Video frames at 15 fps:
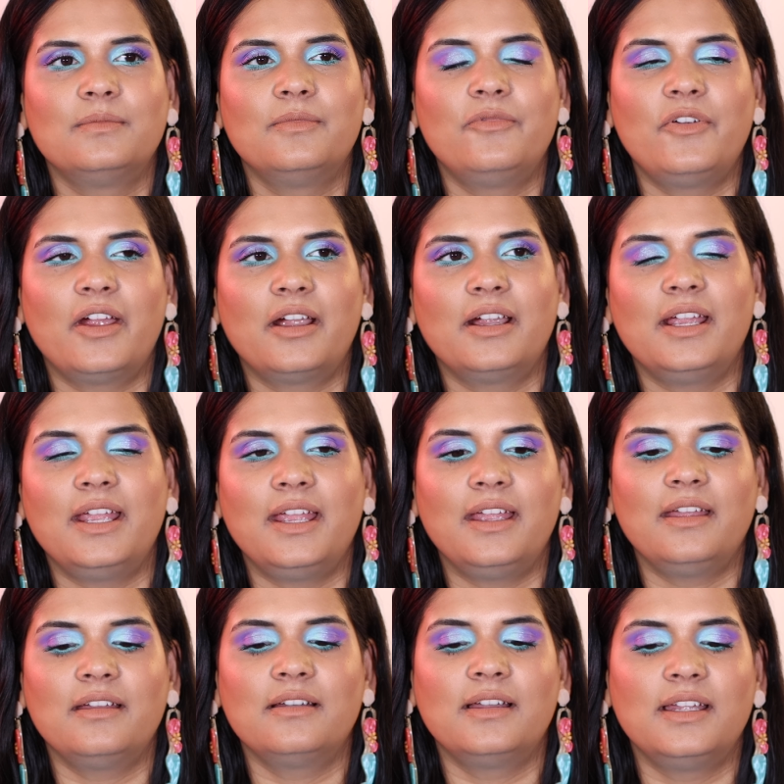
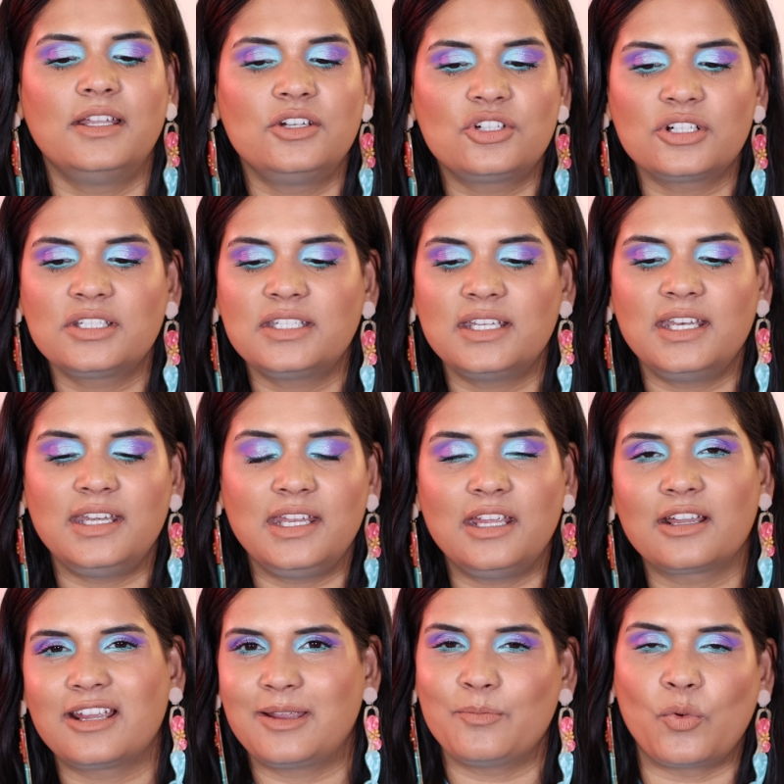very interested in
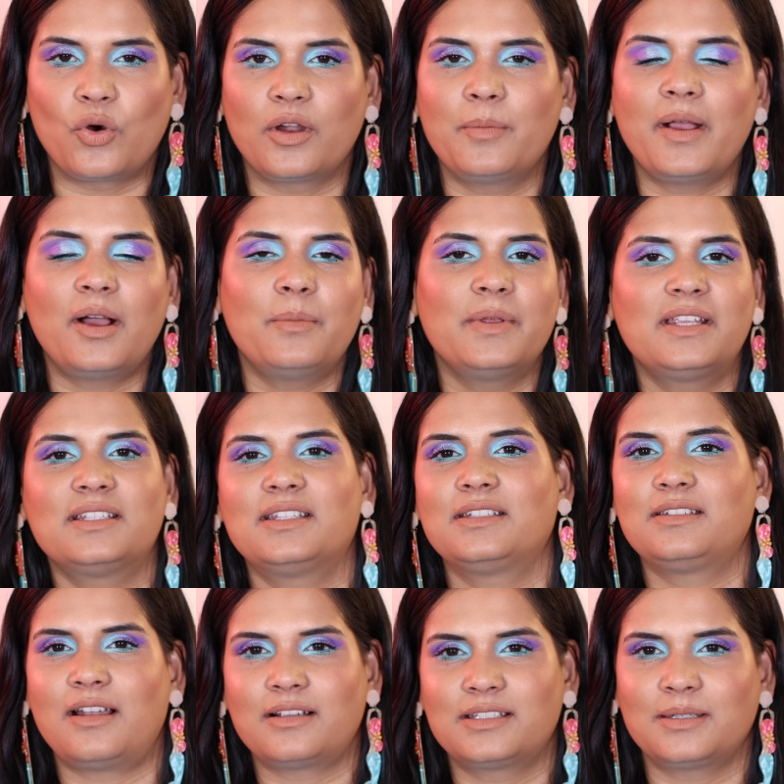hearing more about, because
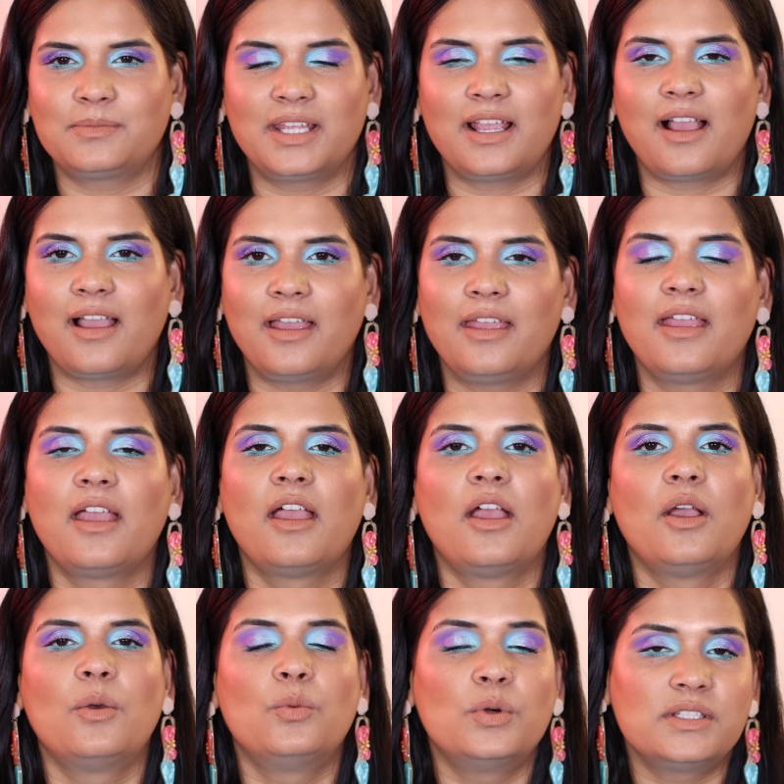it's not something I
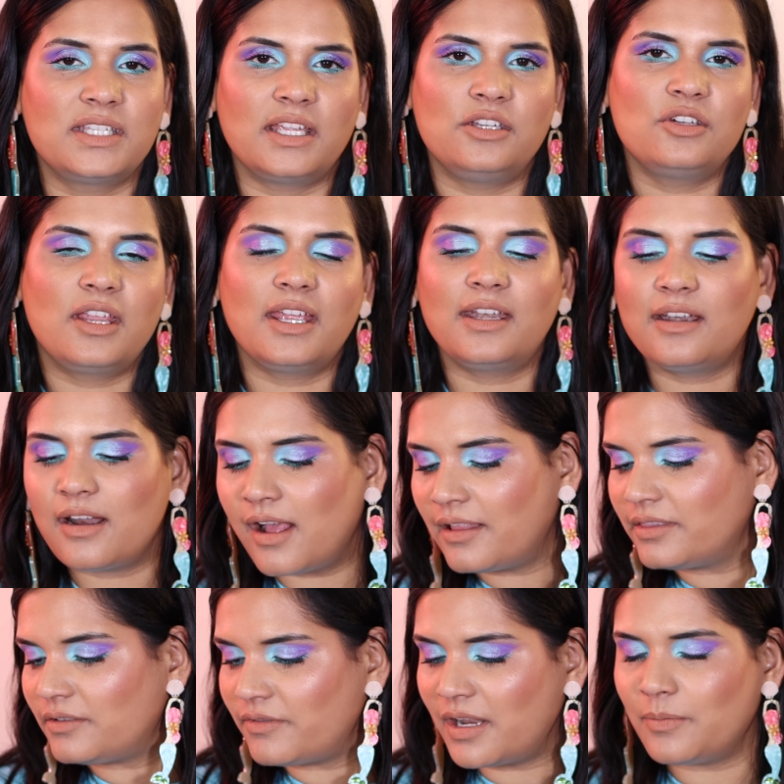was educated
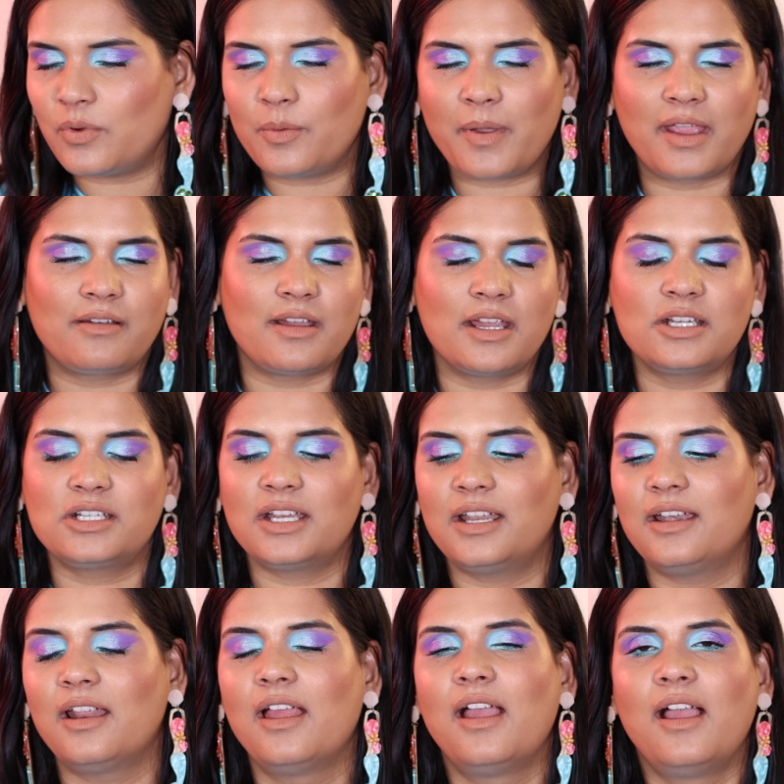on. The Rainbow
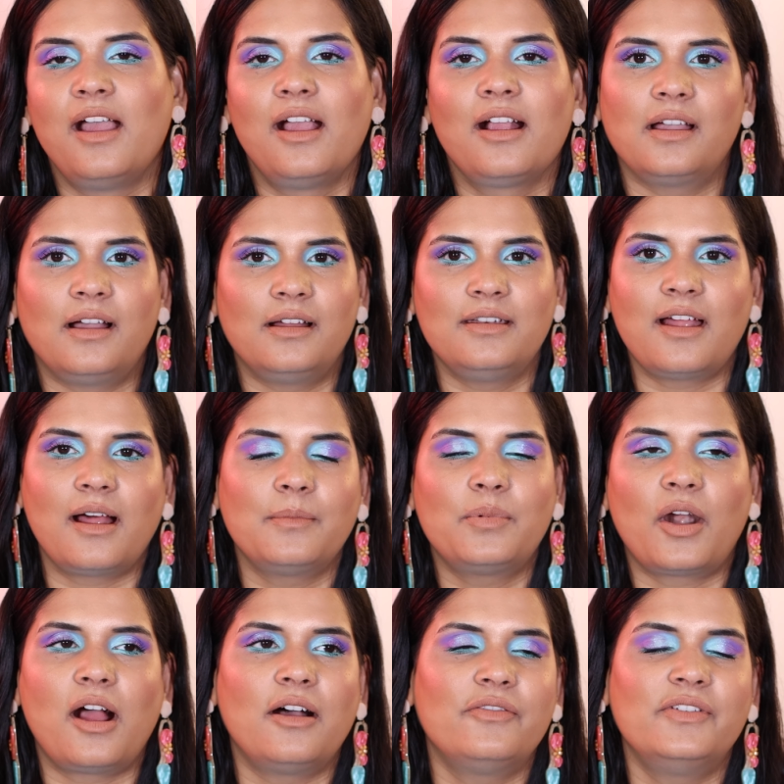Migration uh,
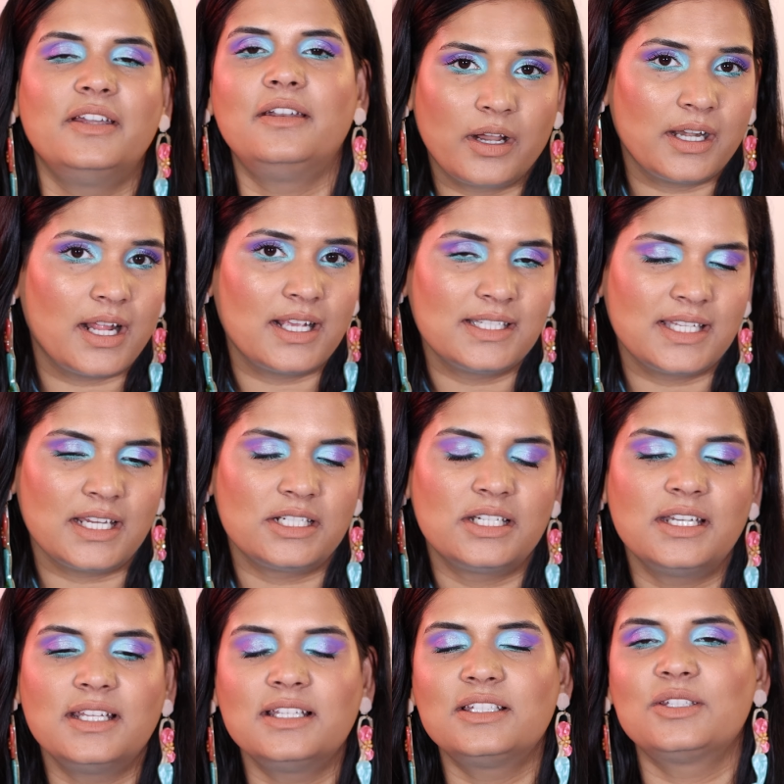nonprofit
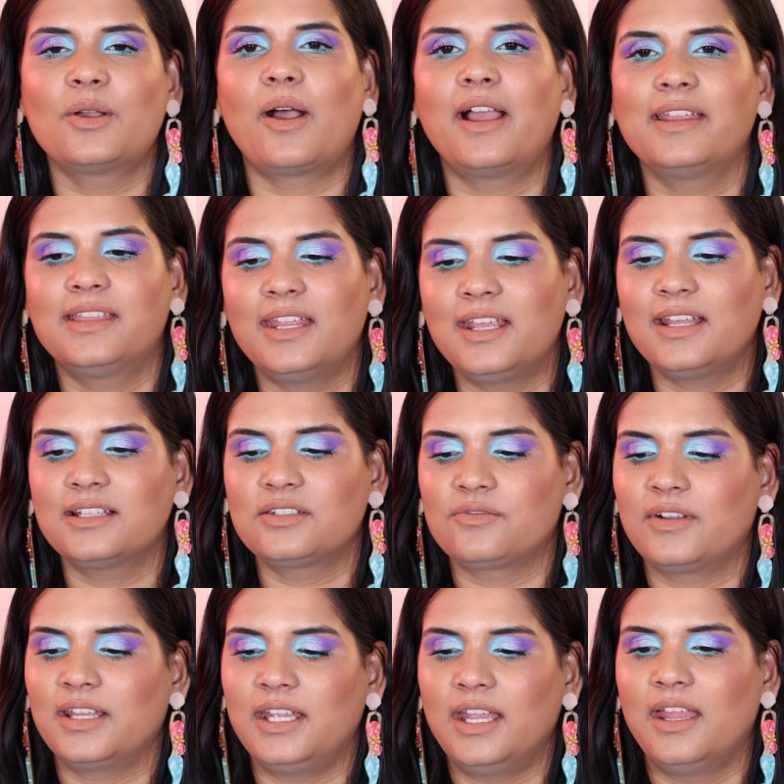organization is, so I think it's
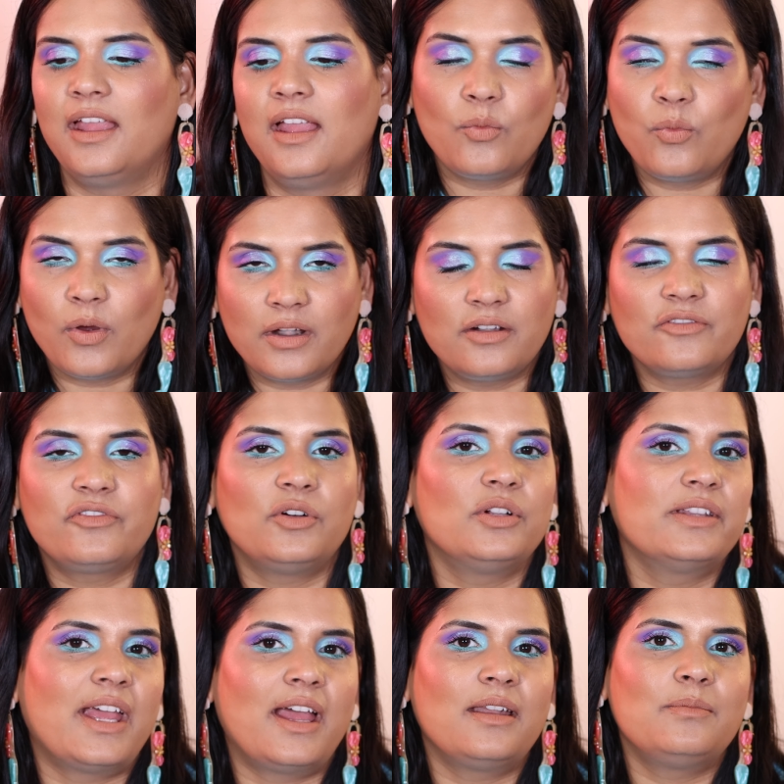really
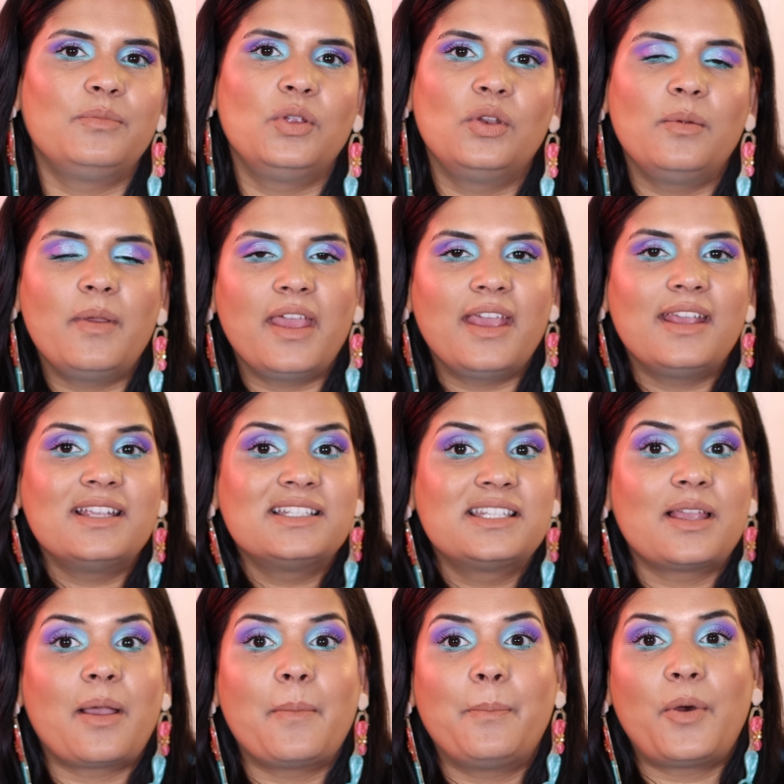wonderful that Beauty Bay
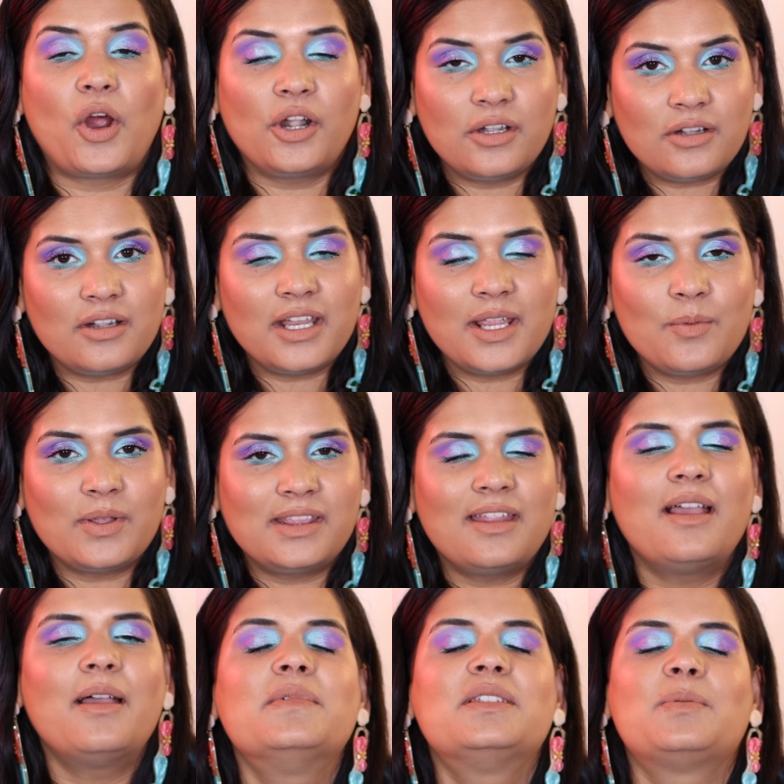is partnering with
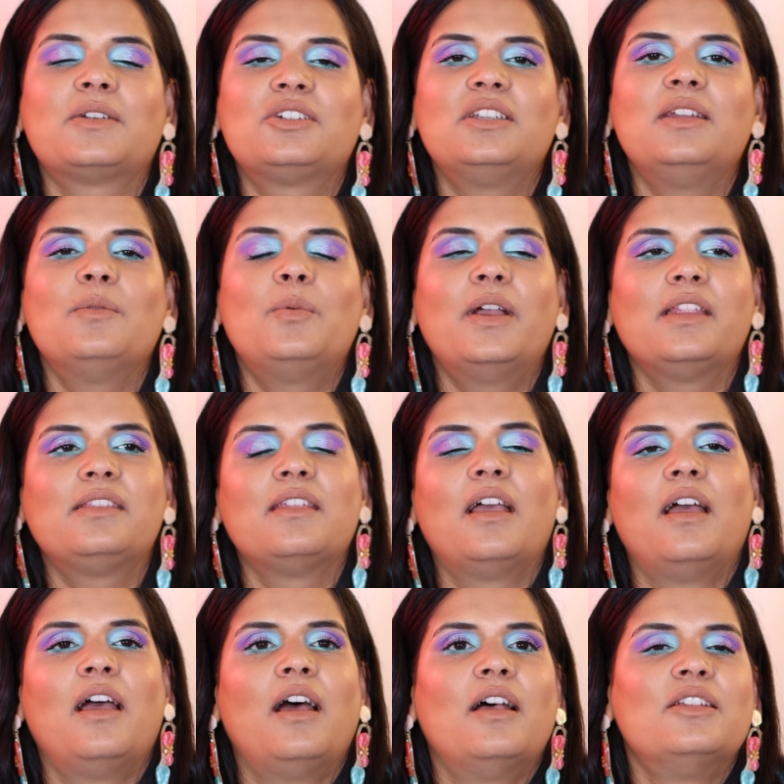especially with
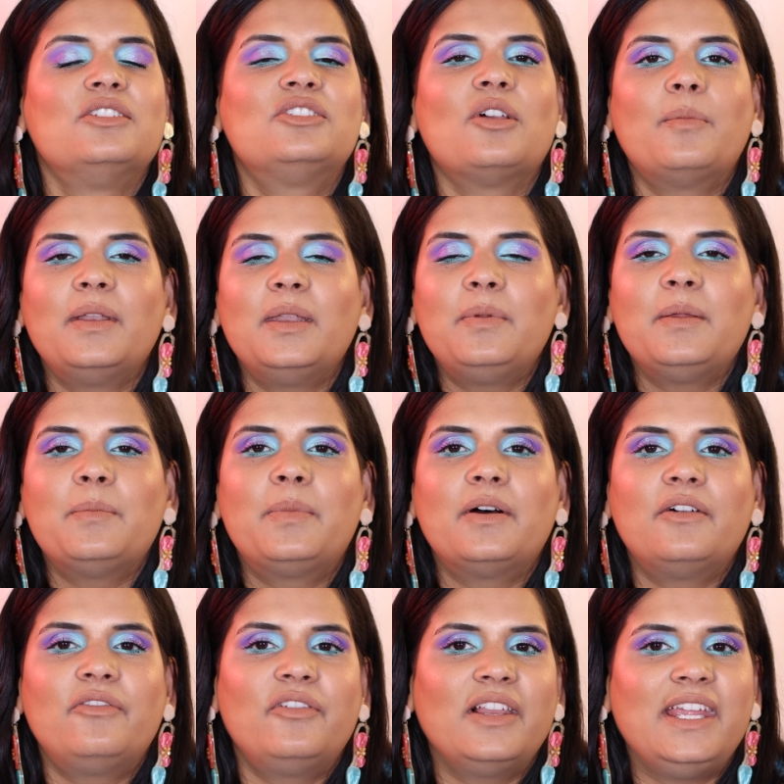so many
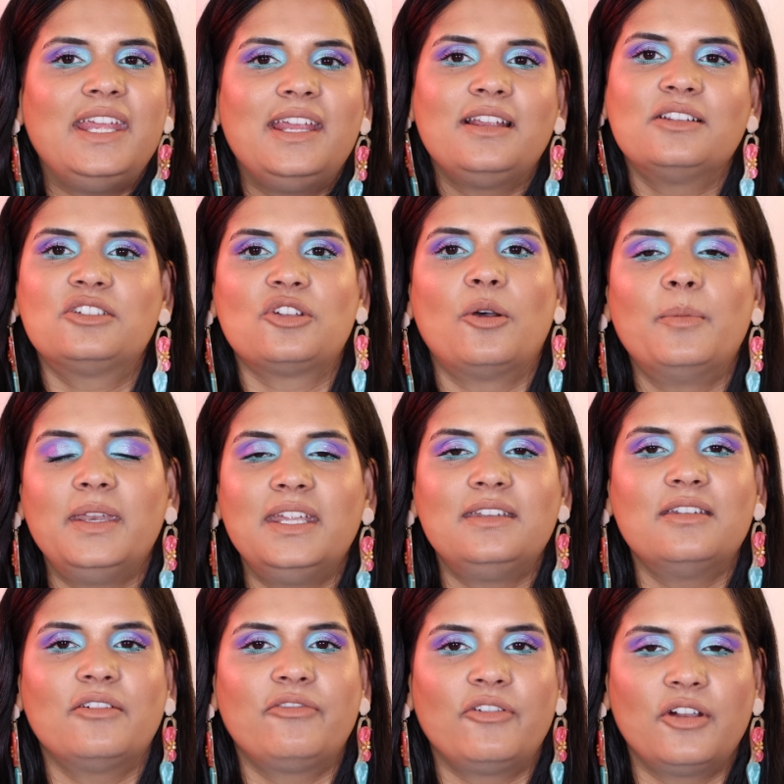people fleeing so many
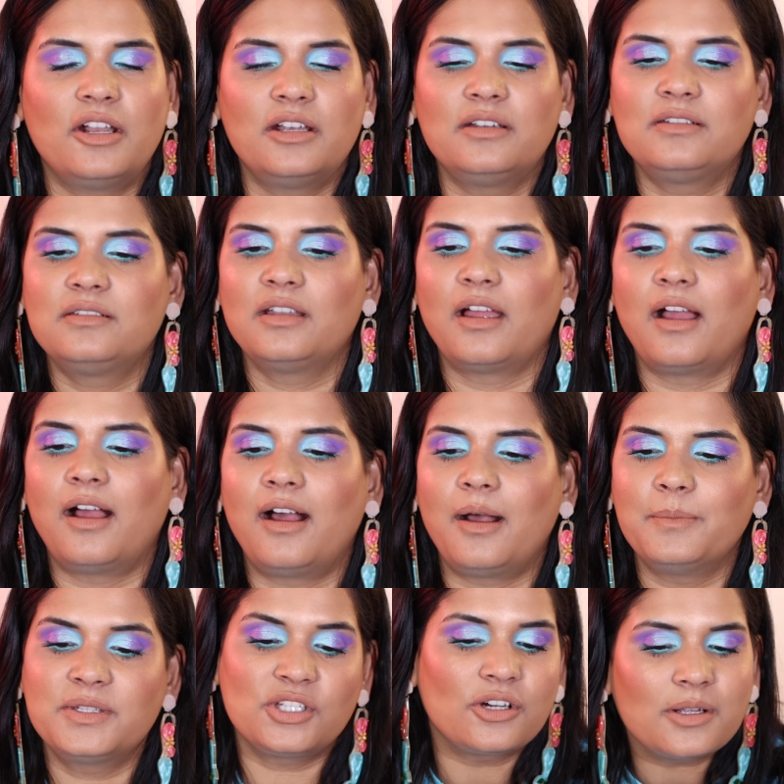different
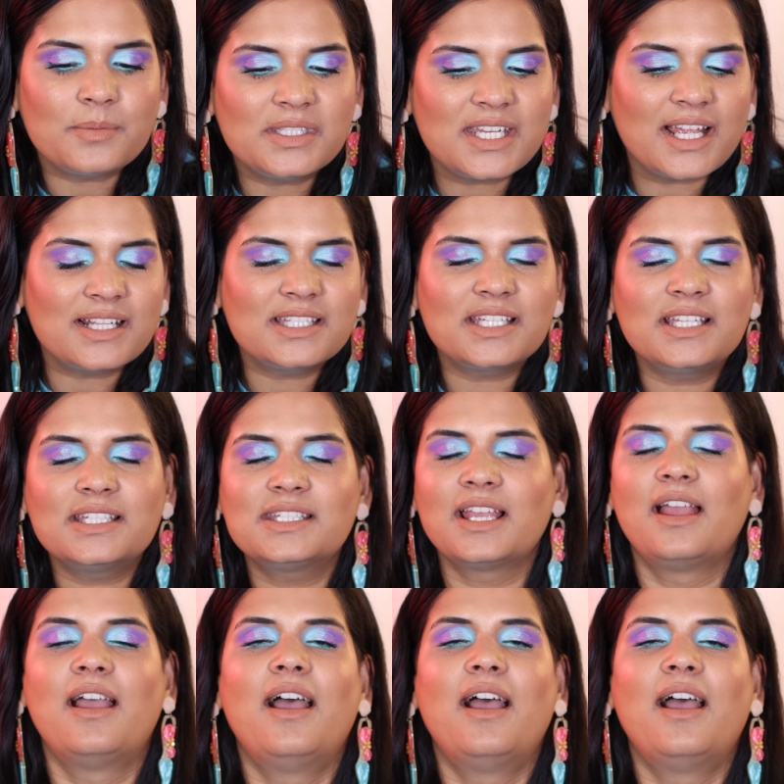um, circumstances.